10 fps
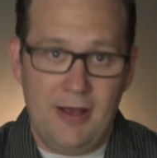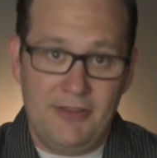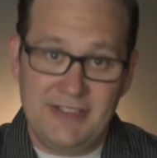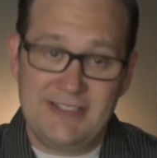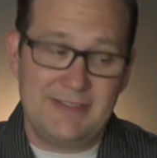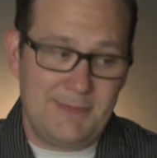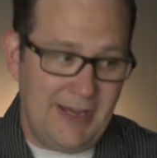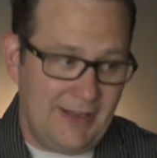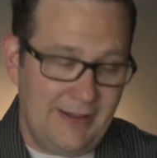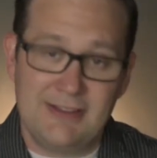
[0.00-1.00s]
This is
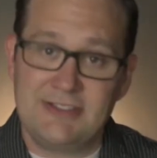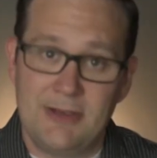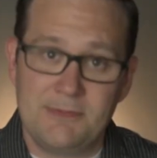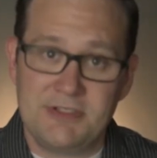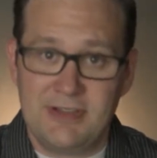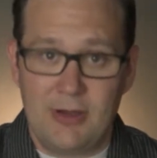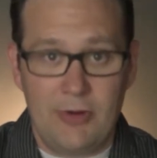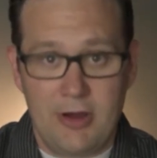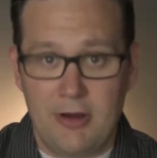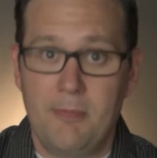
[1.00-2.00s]
making the assumption that
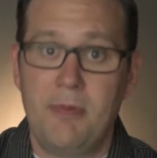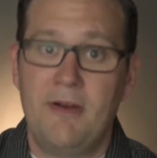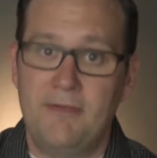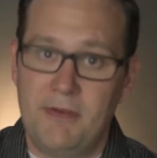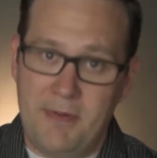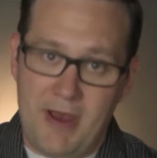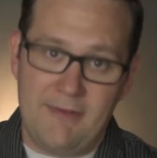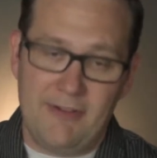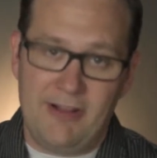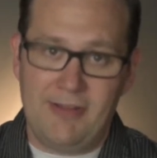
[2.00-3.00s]
we are above the
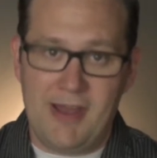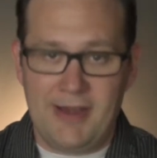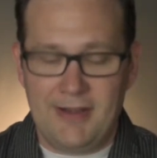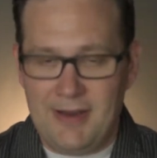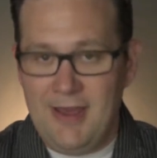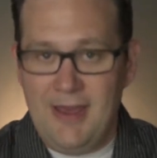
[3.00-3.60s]
poverty line.